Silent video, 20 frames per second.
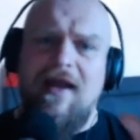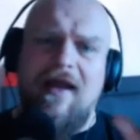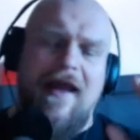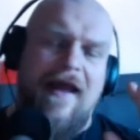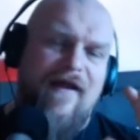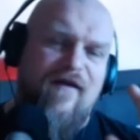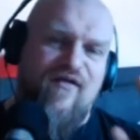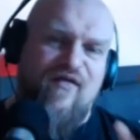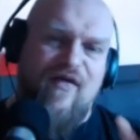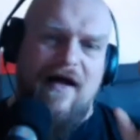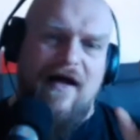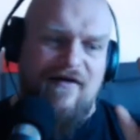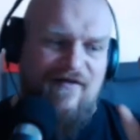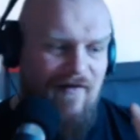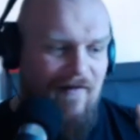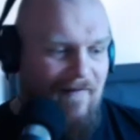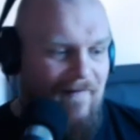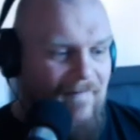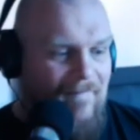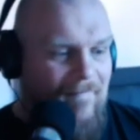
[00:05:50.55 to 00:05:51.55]
Is
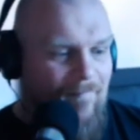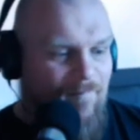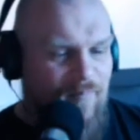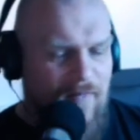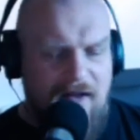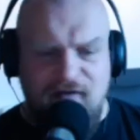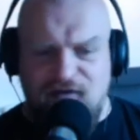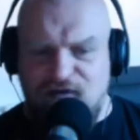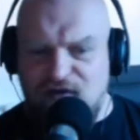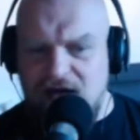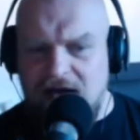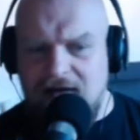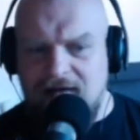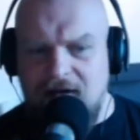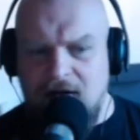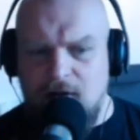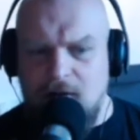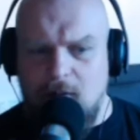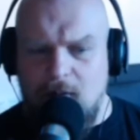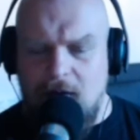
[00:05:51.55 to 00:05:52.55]
that
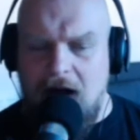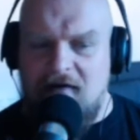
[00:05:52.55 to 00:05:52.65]
now?